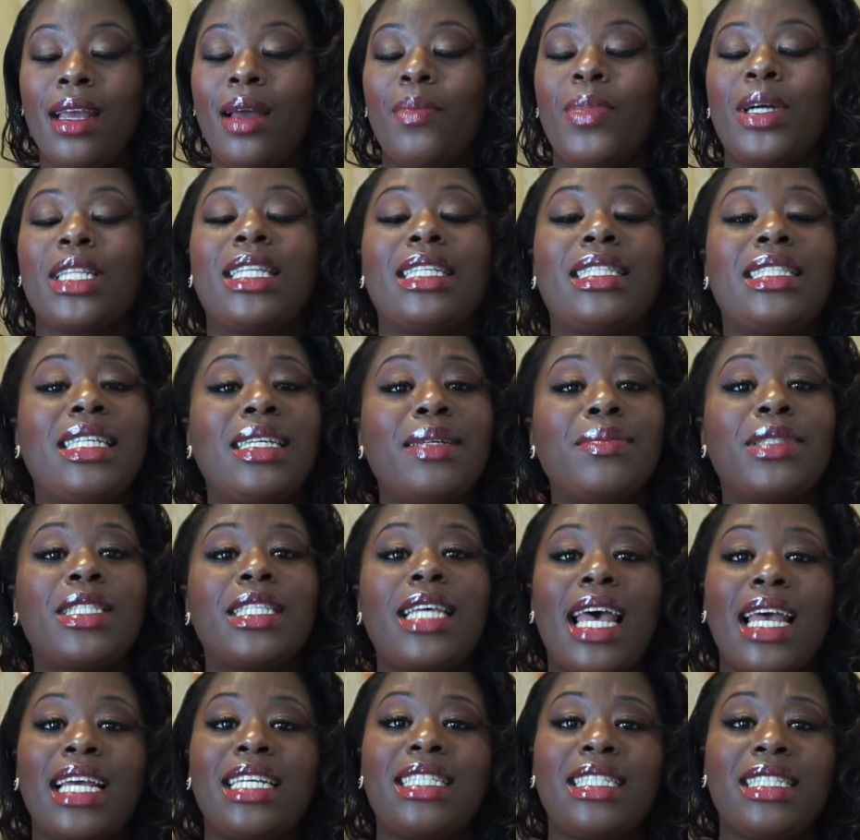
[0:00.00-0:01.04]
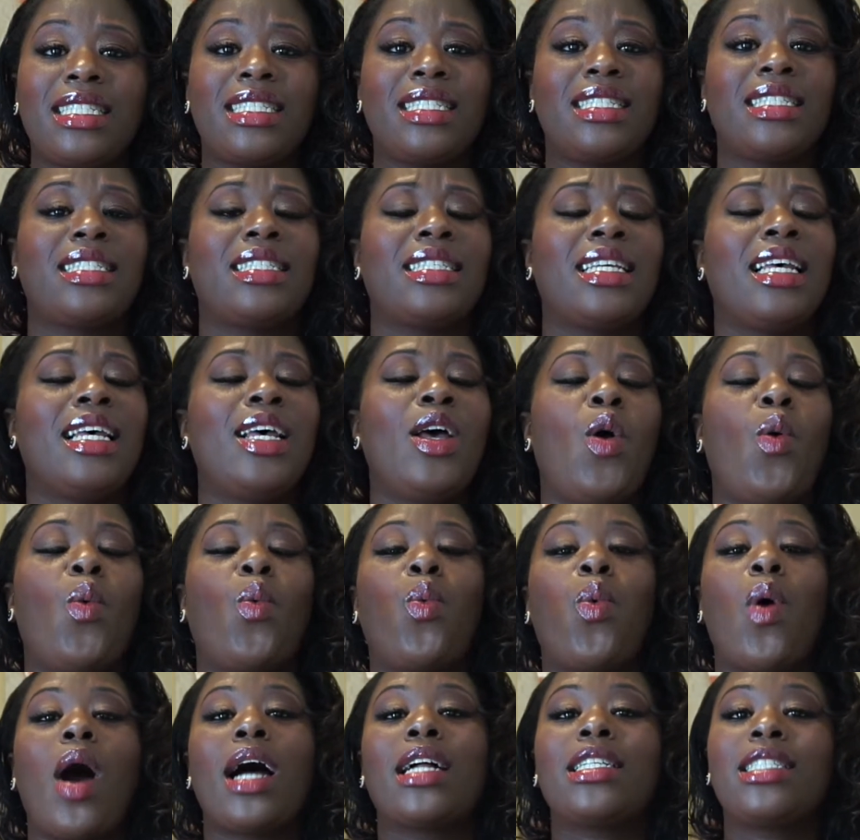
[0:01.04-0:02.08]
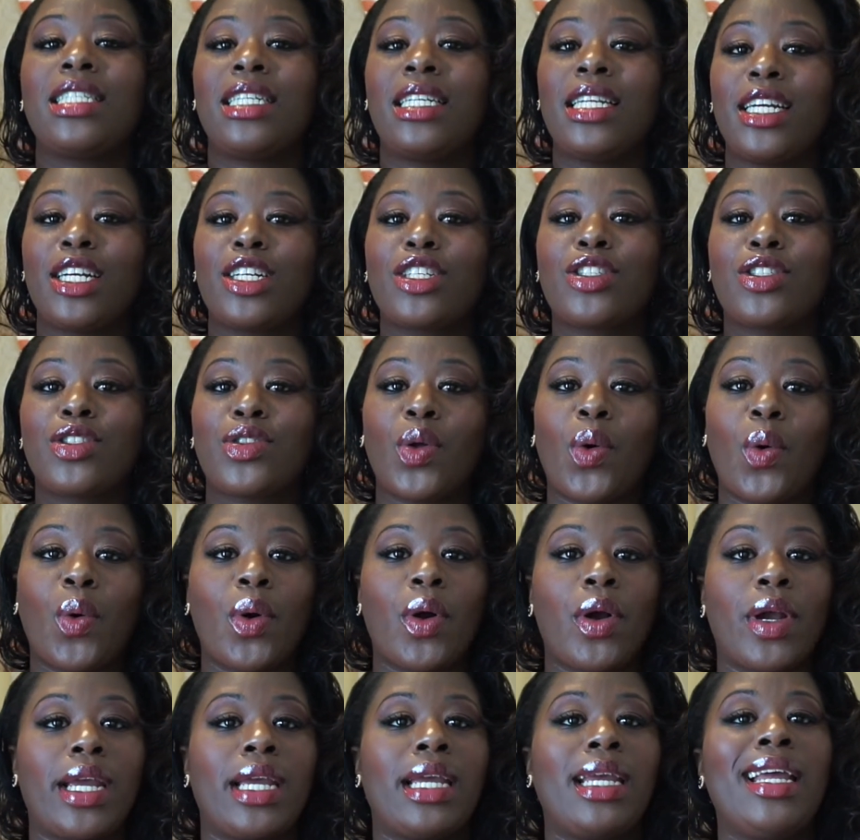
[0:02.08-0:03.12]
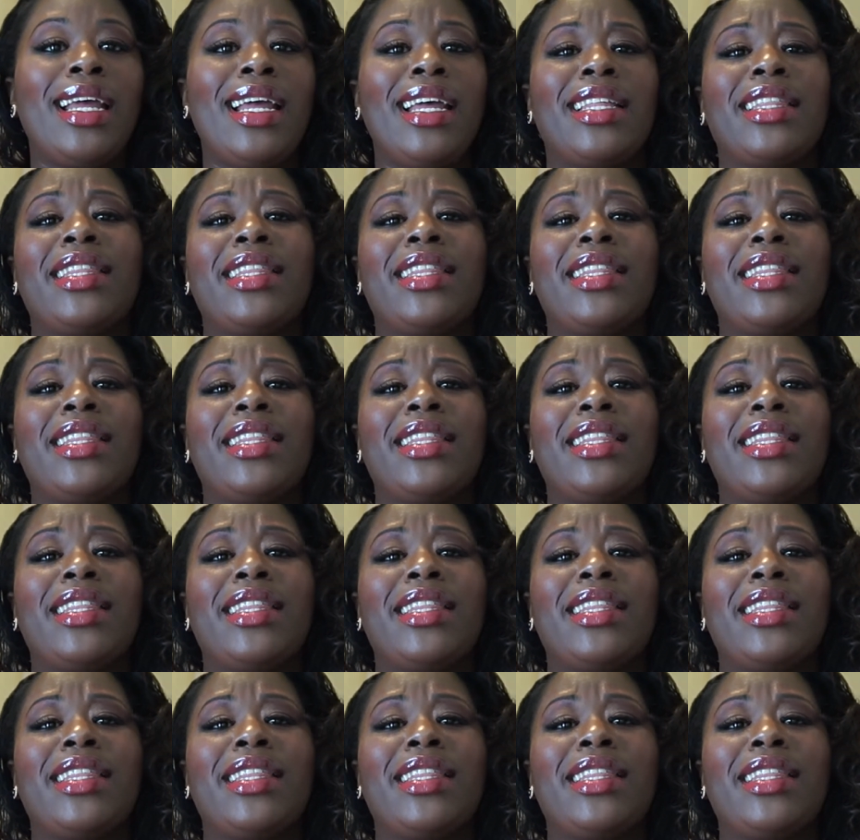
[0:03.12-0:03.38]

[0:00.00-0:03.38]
But The Temptations, watching their story,